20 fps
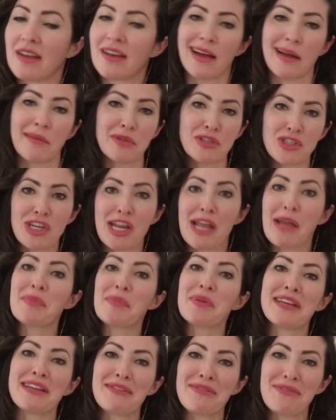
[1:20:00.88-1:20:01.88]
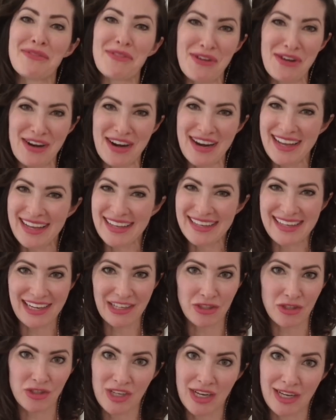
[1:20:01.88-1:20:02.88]
I'm a champion for
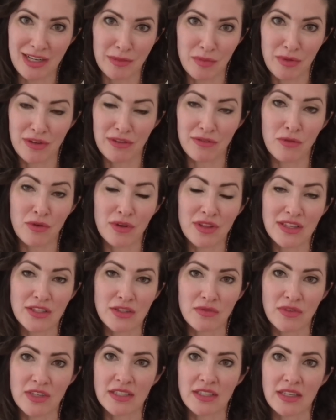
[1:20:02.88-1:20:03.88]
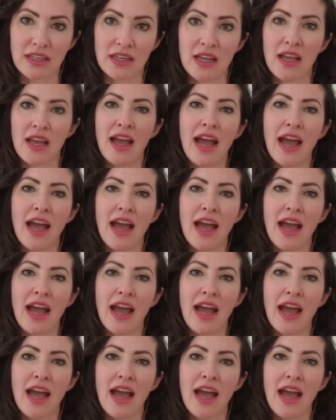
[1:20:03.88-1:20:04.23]
natural childbirth for this reason.